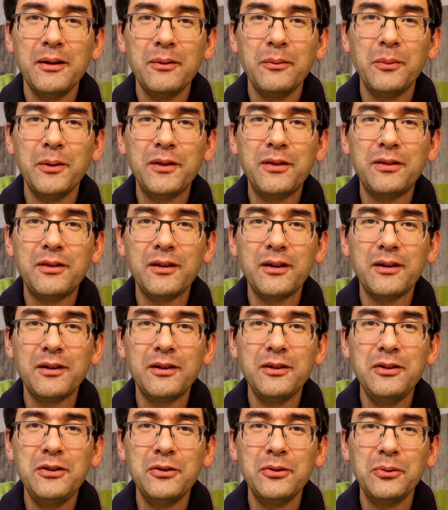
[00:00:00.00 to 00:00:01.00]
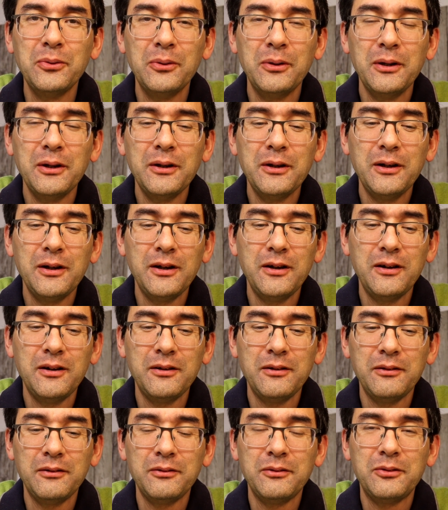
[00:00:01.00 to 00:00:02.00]
with you
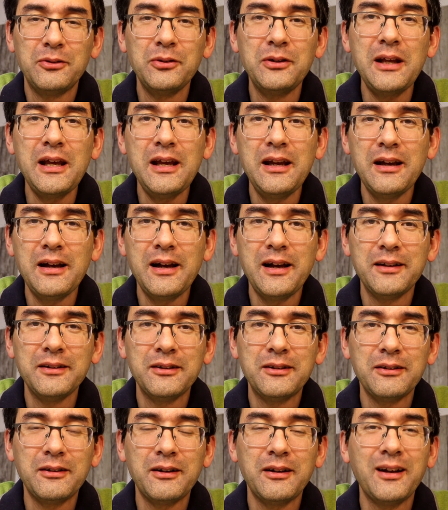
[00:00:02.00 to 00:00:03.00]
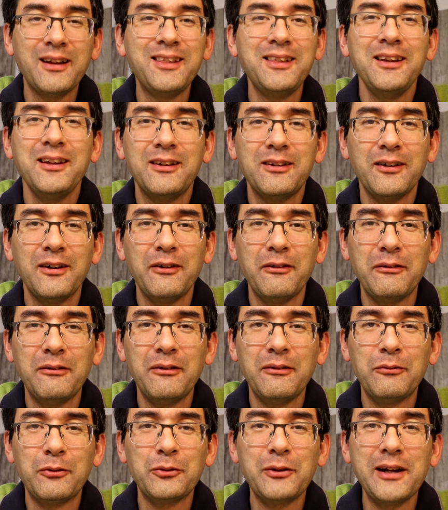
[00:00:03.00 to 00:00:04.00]
today, and I think
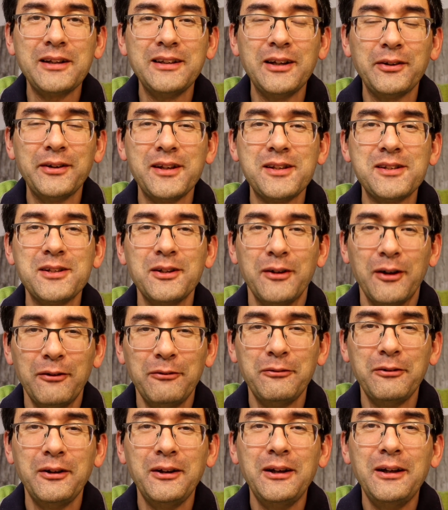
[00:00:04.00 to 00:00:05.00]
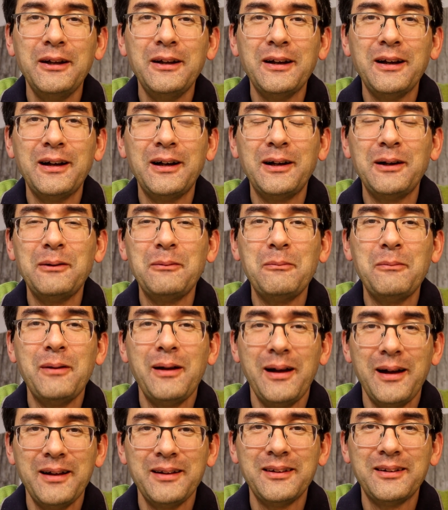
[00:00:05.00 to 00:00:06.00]
for right now that's enough,
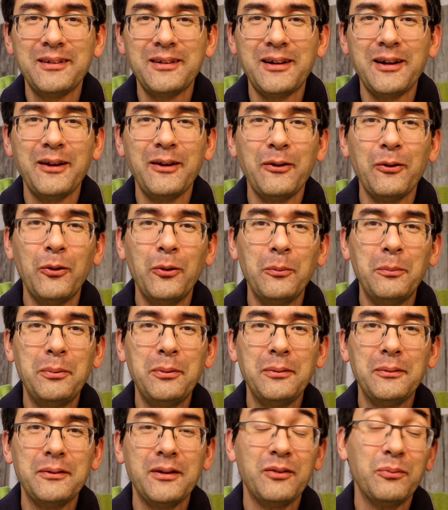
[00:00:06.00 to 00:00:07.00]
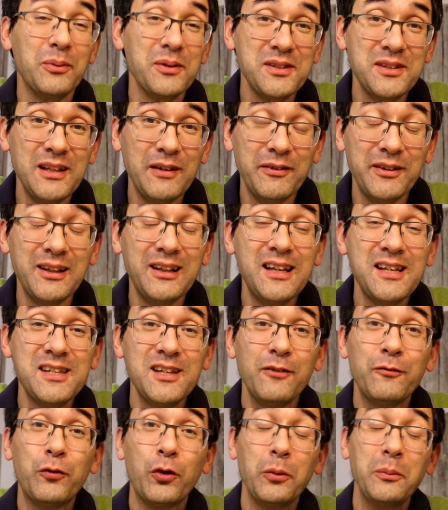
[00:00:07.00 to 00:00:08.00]
and I hope that was
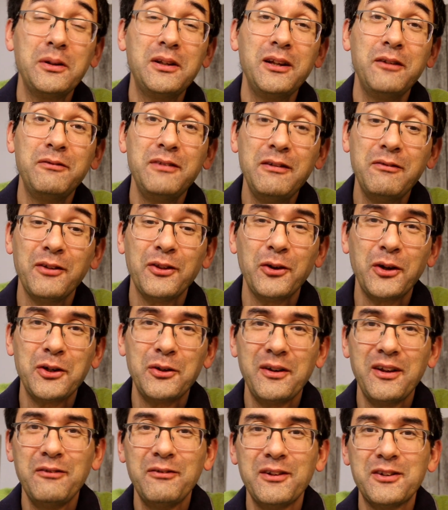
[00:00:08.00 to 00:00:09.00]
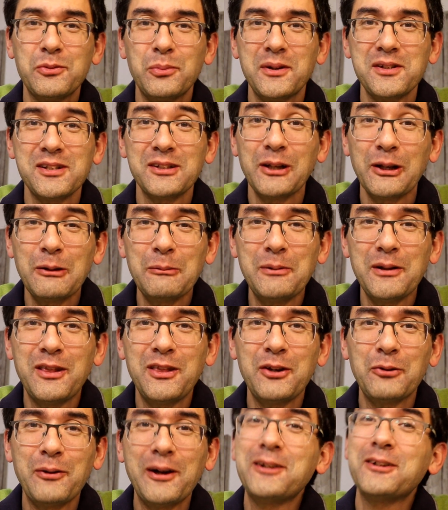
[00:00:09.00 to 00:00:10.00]
nevertheless informative, even though if it was a little bit
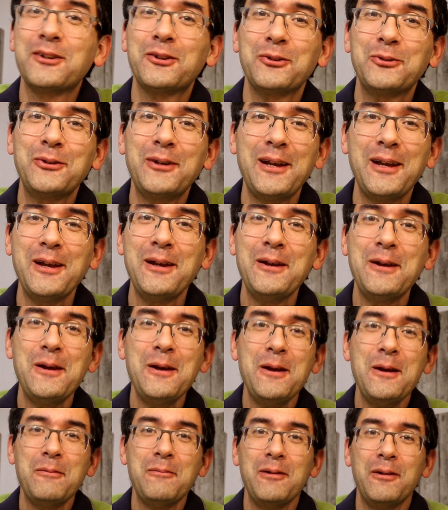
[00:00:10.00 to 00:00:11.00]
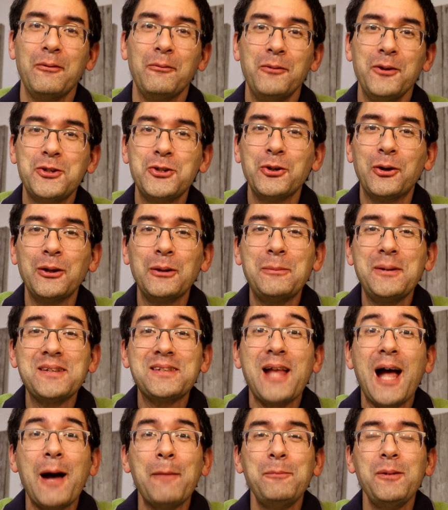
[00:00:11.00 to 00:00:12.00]
theoretical today. Wish you all the
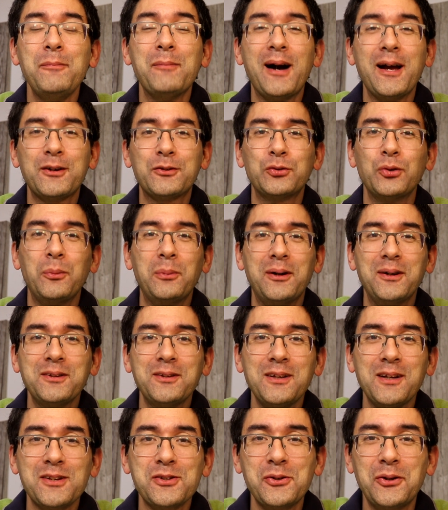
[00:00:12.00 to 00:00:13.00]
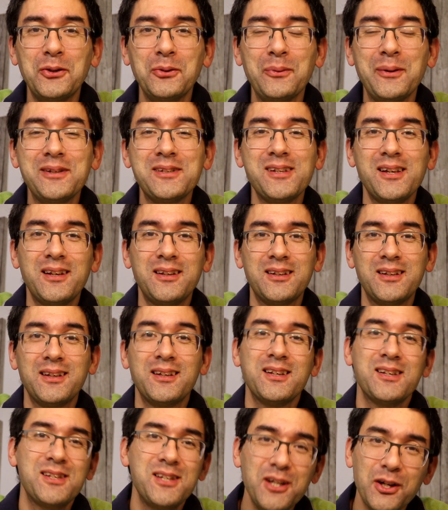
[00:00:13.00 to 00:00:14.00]
best. Happy microbe hunting as always,
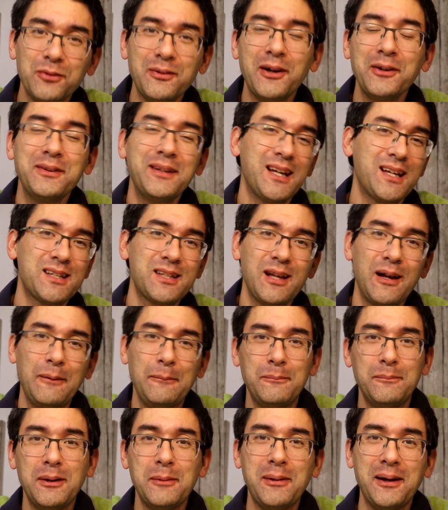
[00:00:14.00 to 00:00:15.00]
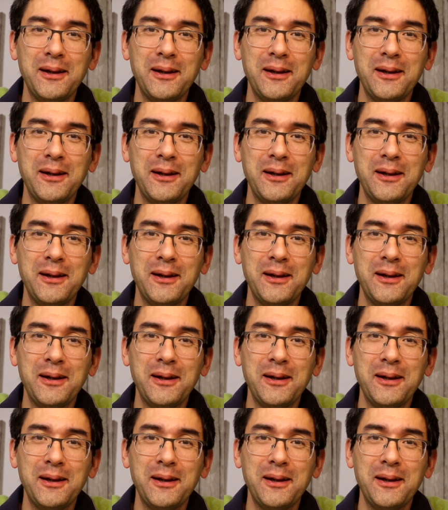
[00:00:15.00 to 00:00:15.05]
and see you around next time. Bye